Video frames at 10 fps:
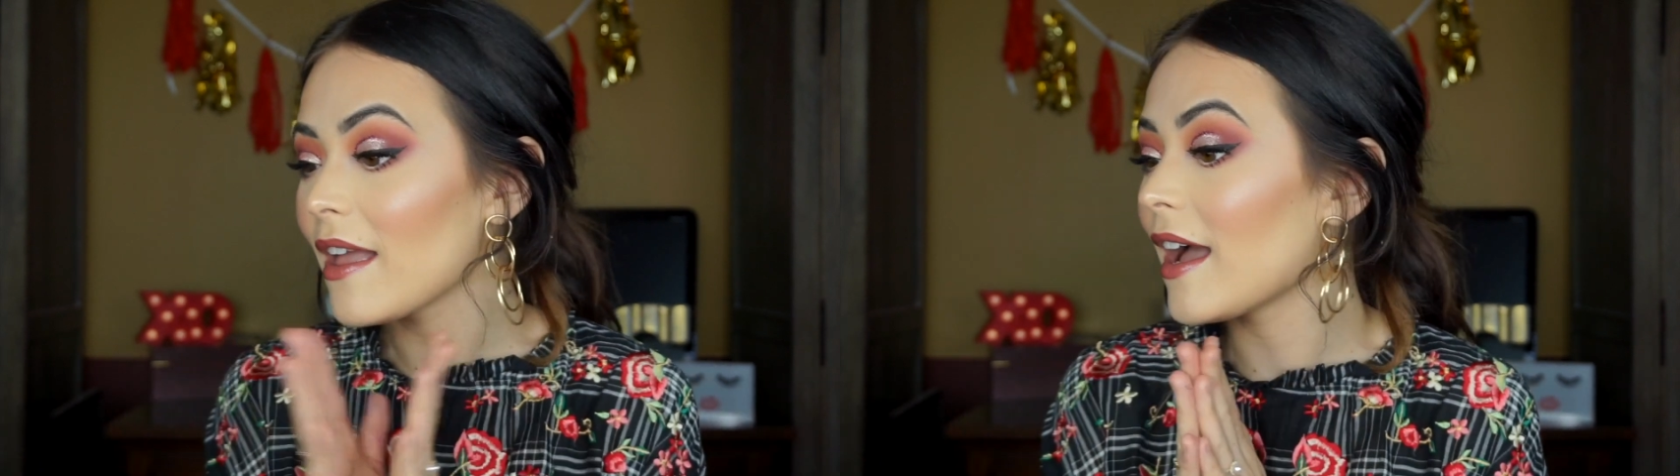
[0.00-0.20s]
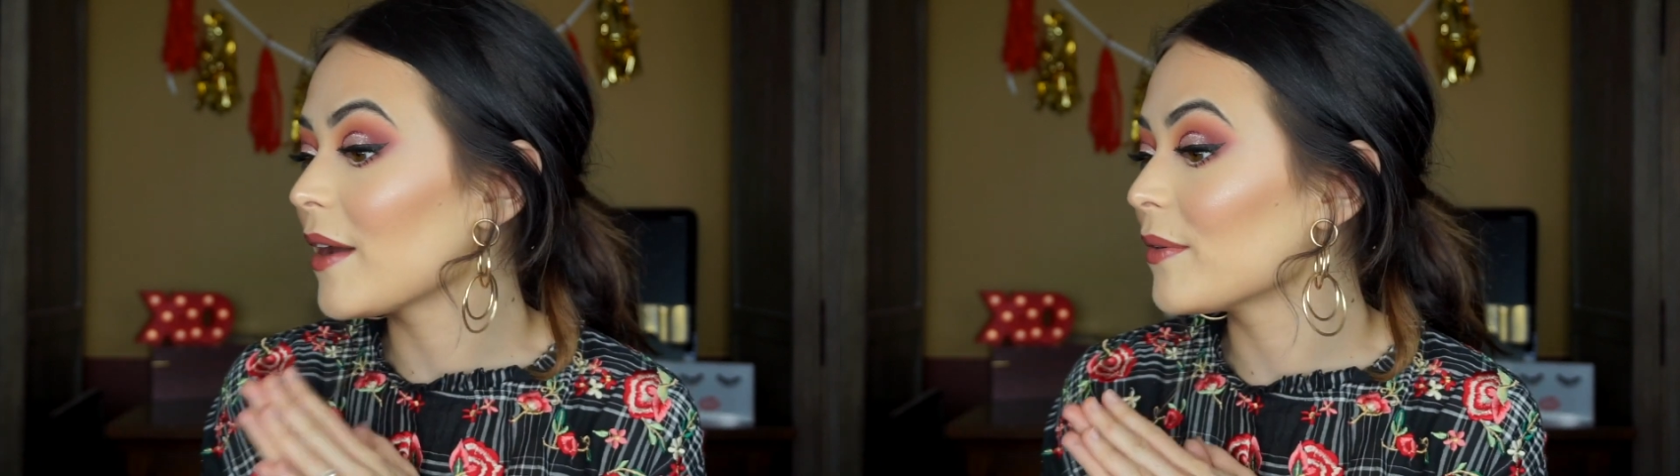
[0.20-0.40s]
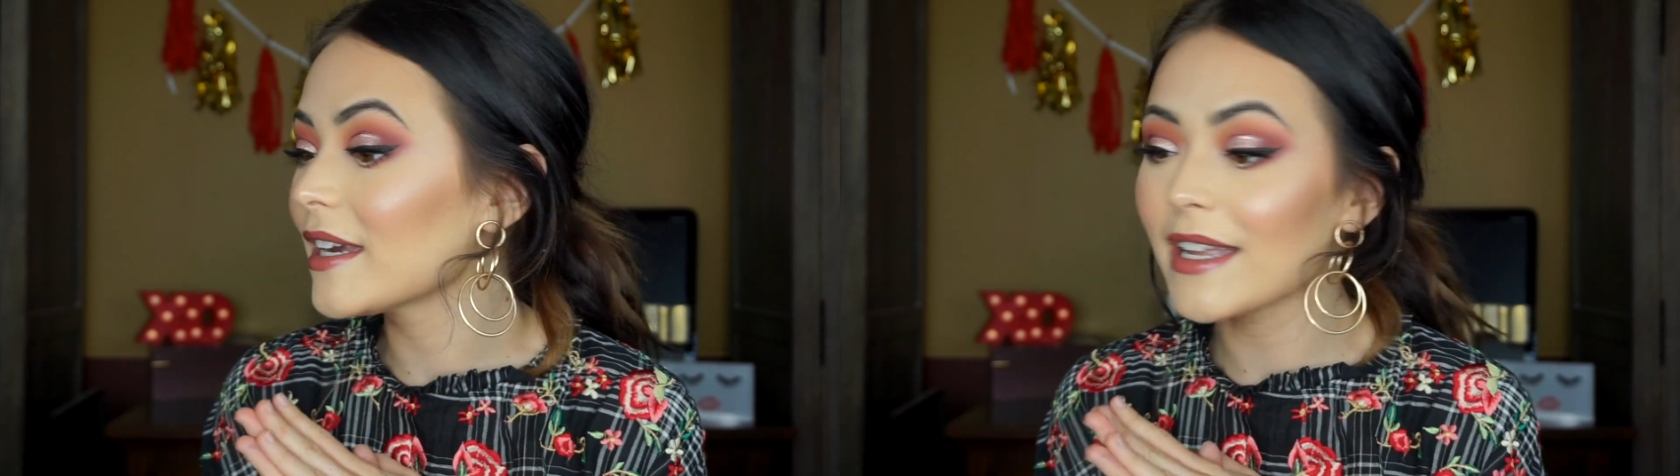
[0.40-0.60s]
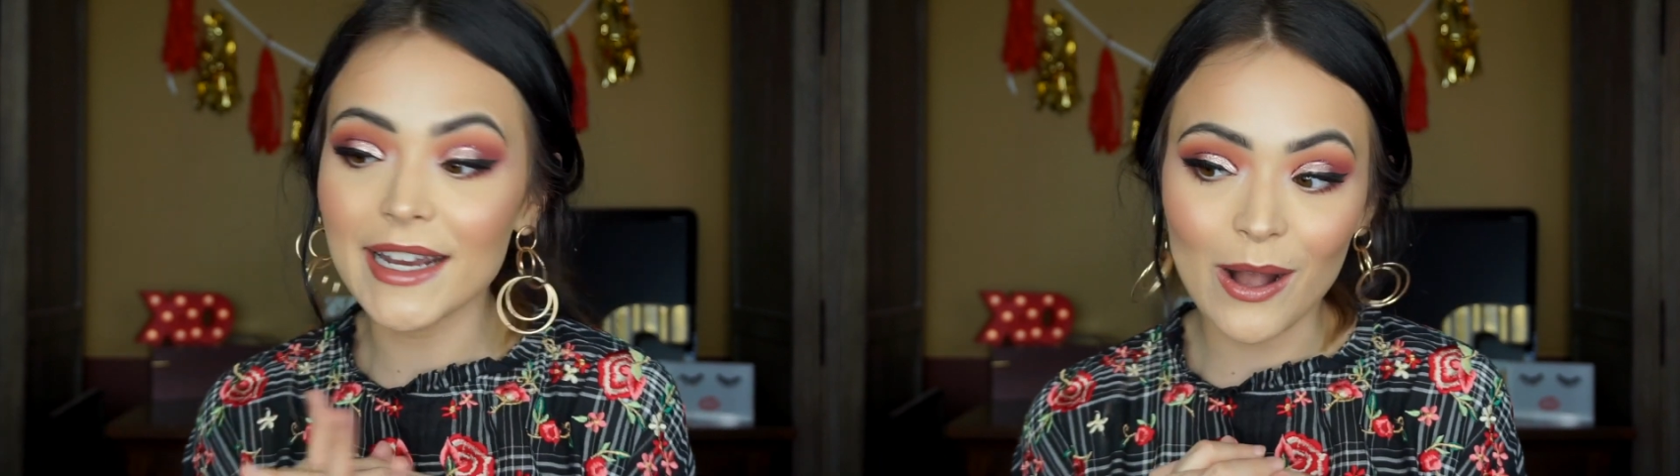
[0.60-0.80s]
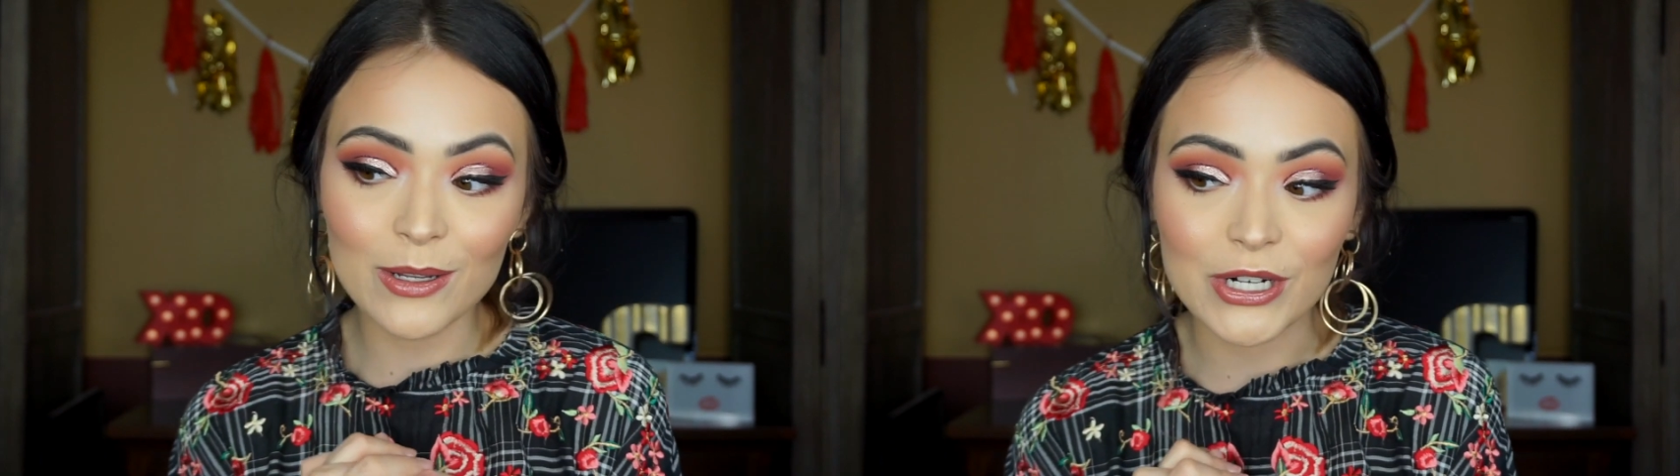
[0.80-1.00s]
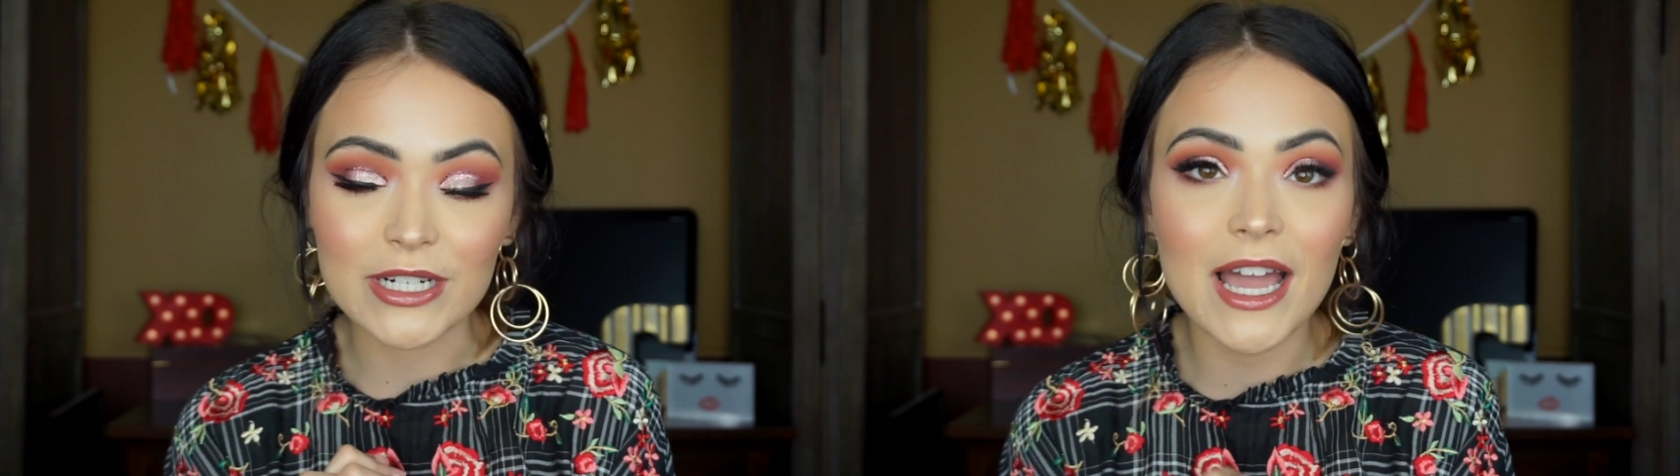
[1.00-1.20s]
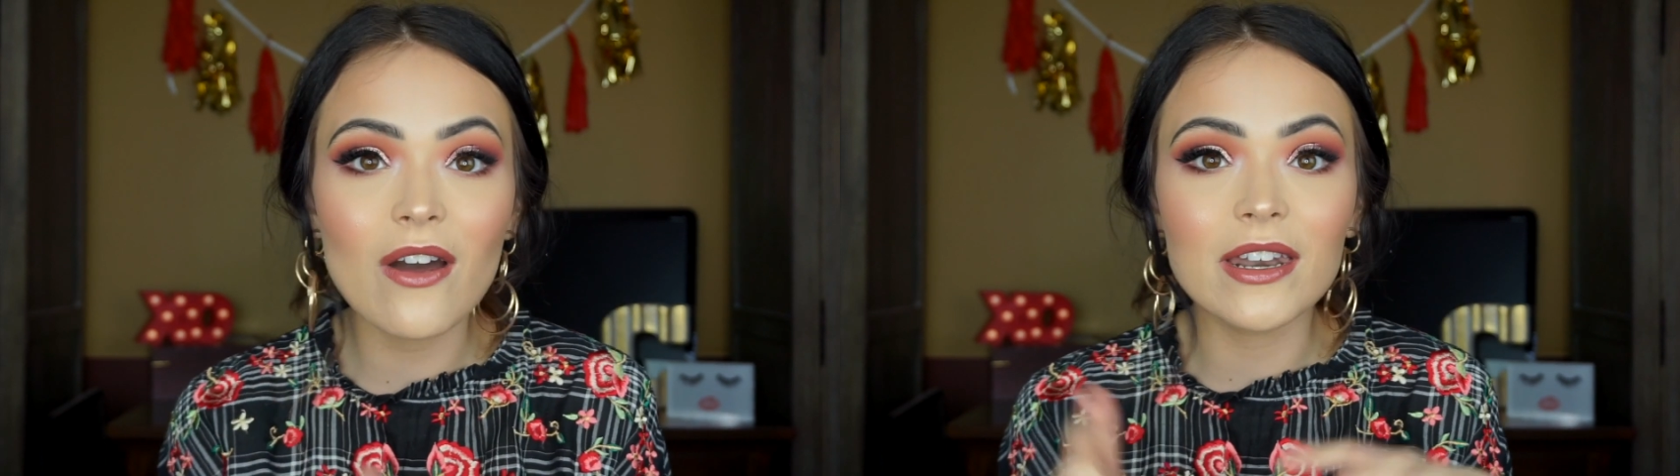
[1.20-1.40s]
I really like how it turned out,